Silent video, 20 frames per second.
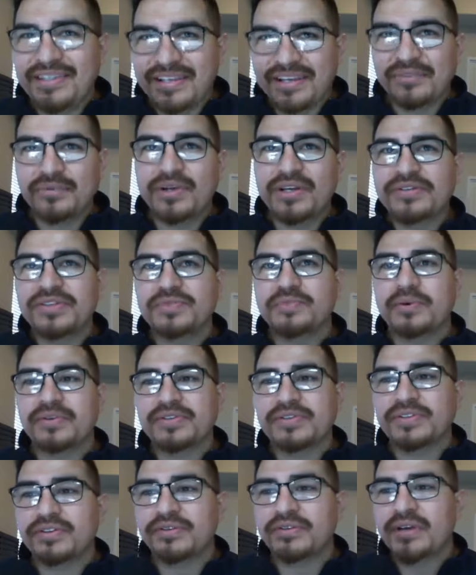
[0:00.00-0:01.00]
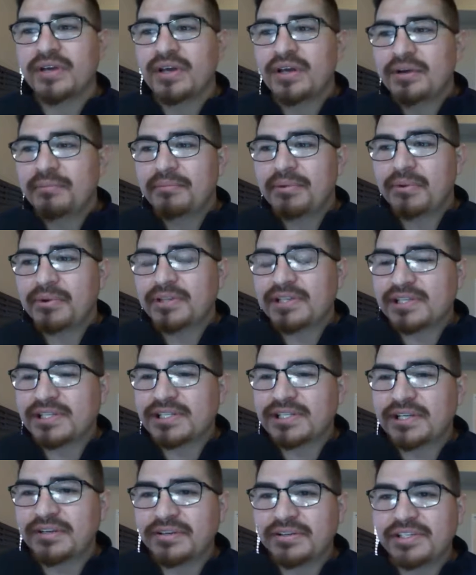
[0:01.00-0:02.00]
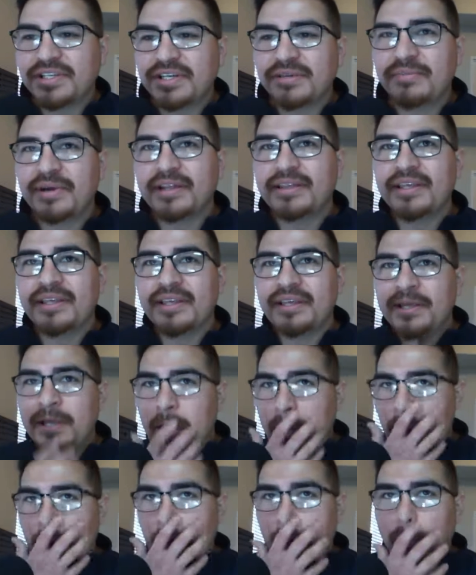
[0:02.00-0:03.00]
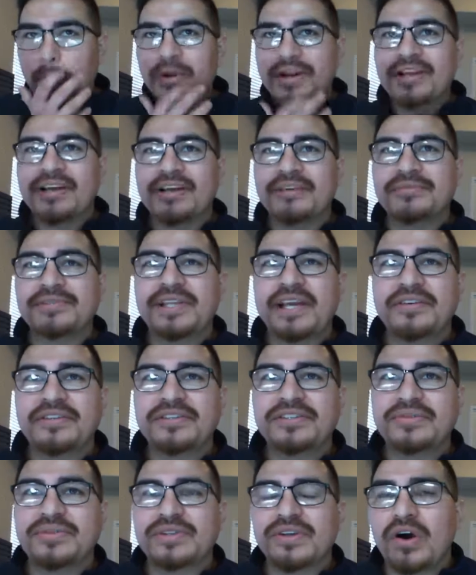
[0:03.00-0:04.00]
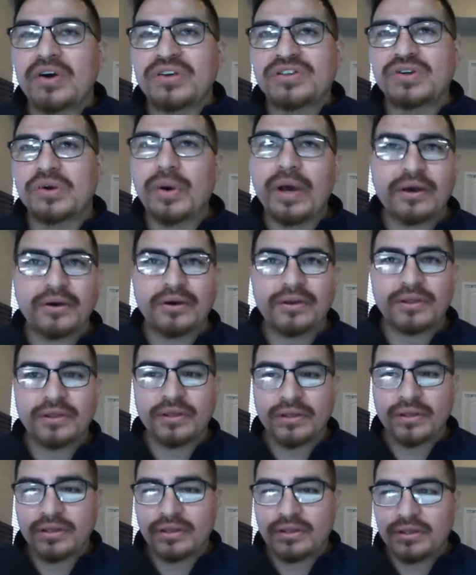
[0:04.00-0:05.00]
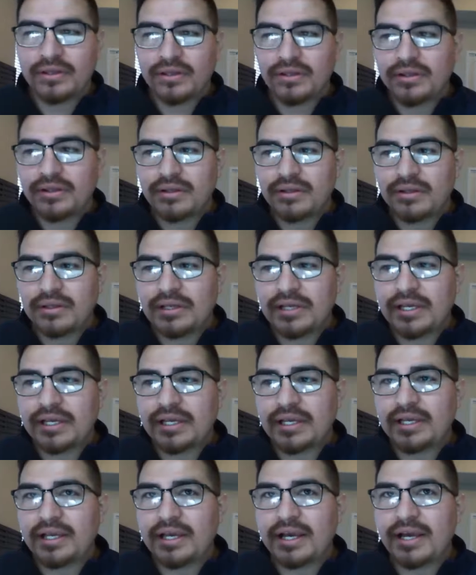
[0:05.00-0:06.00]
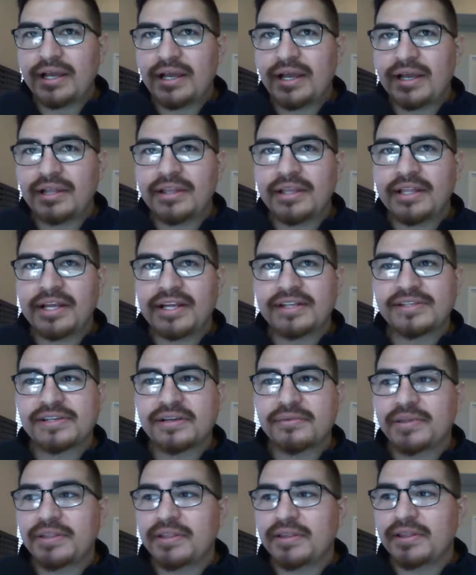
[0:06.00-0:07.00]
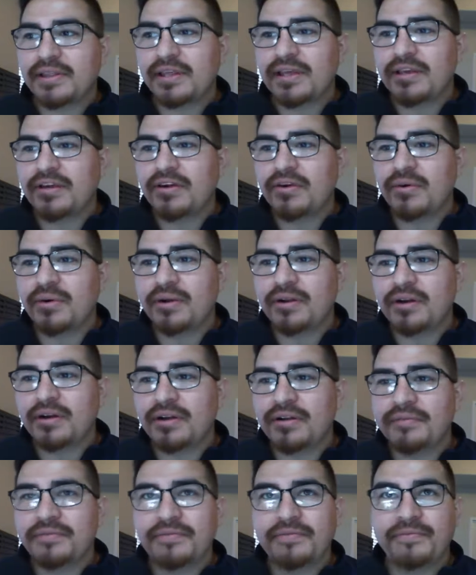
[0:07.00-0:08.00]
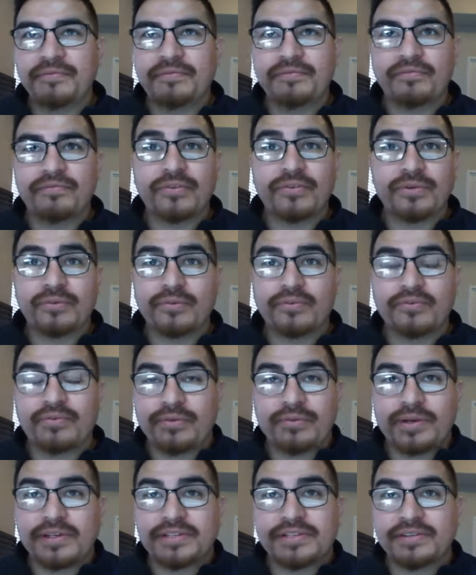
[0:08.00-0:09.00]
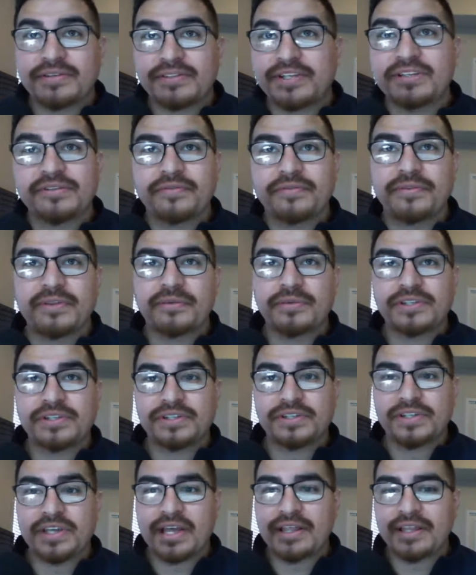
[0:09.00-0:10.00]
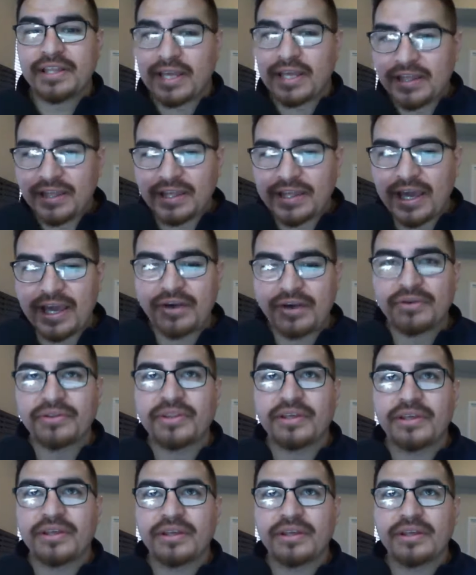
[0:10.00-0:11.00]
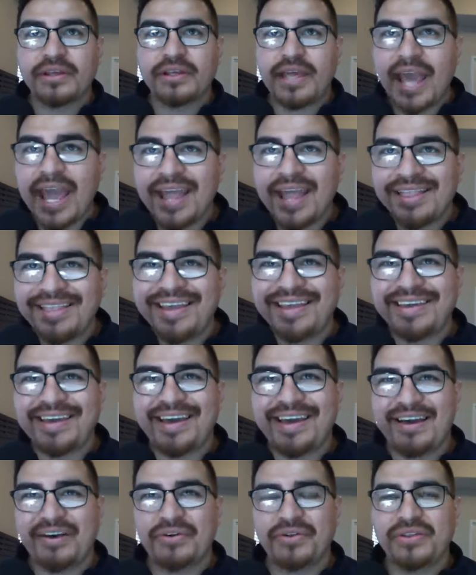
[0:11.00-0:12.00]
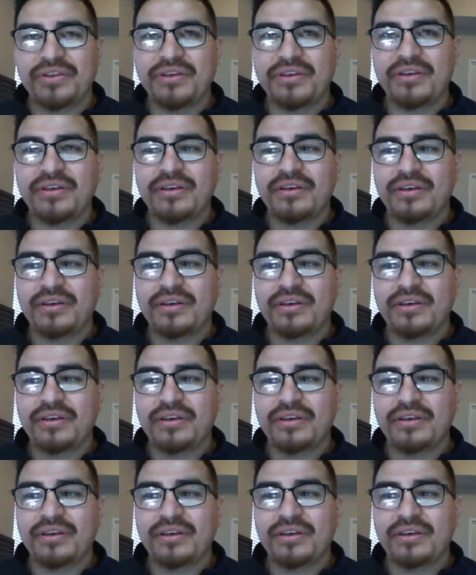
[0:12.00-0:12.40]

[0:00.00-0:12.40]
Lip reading: did what he was supposed to do. But with the Steelers team, I think what it comes down to is also health. And I think that's going to be the thing going on for the rest of the season for them. It's just can they get healthy? Can they get healthy?